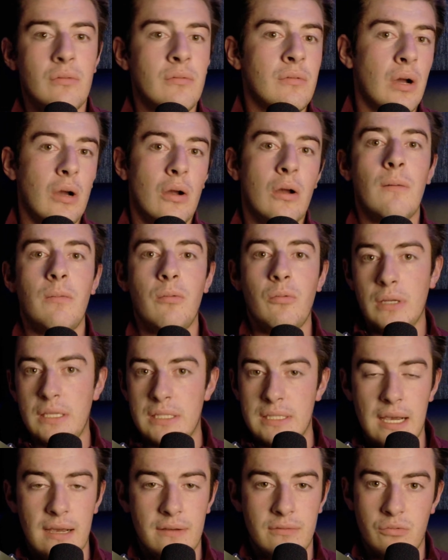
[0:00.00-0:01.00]
A couple weeks
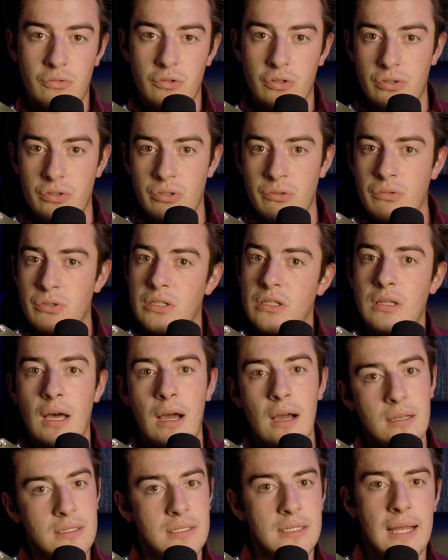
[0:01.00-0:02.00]
afterwards, there was a
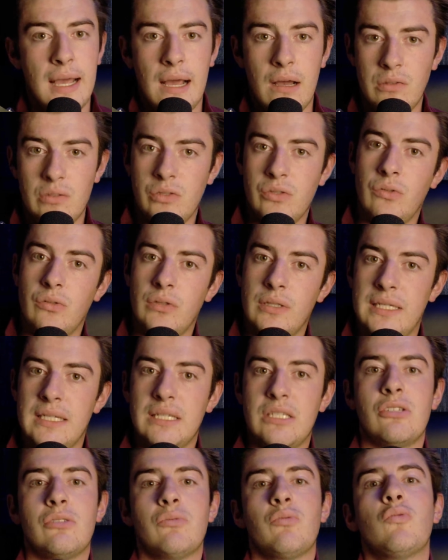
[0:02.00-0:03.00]
loss in the household, and it
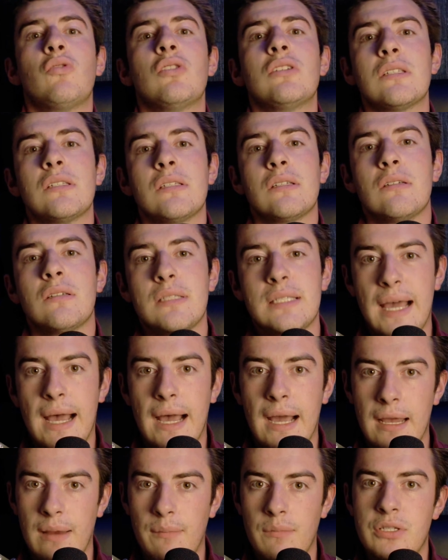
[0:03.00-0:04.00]
just wasn't a good
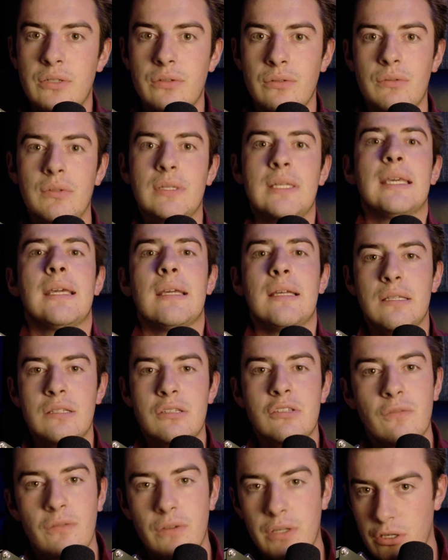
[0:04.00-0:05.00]
time to get
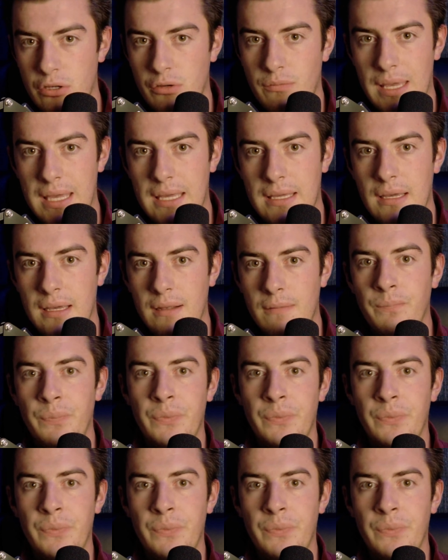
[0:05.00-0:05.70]
into video making.